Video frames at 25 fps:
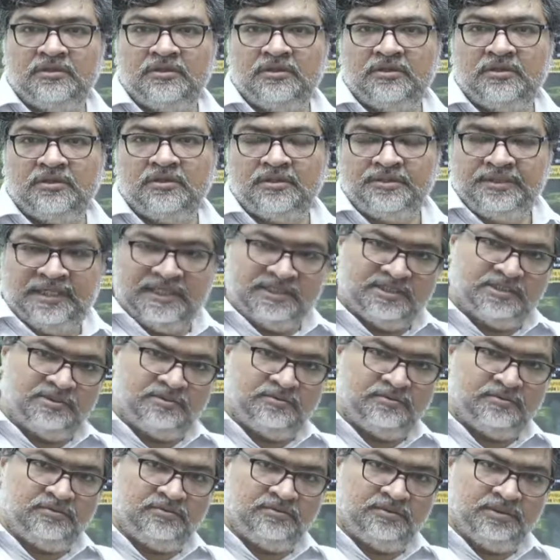Yes,
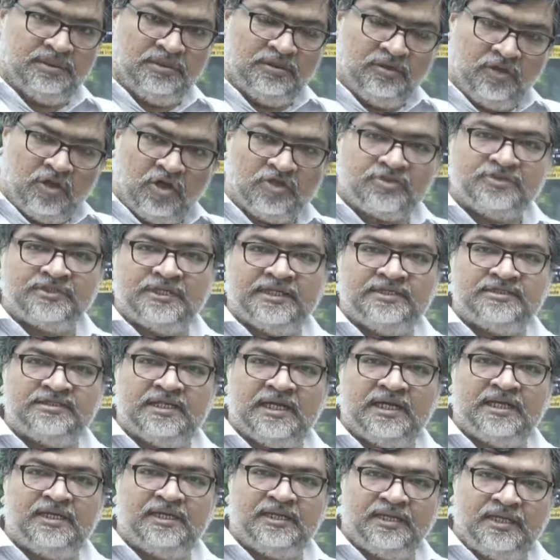the law says
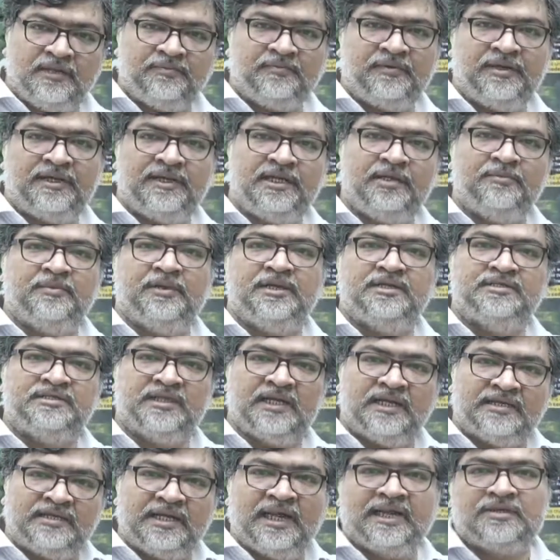that if anybody is
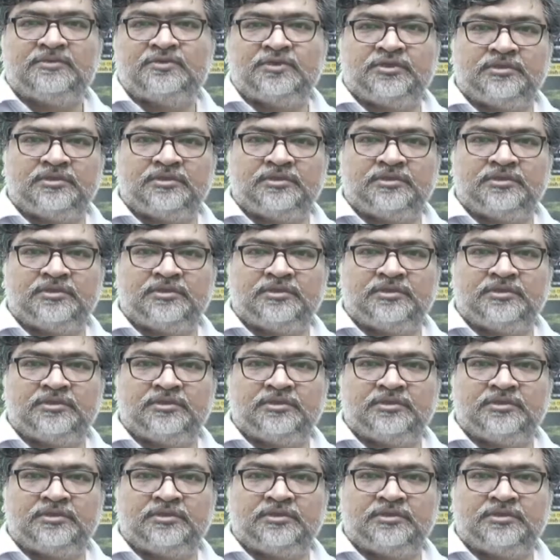attacked,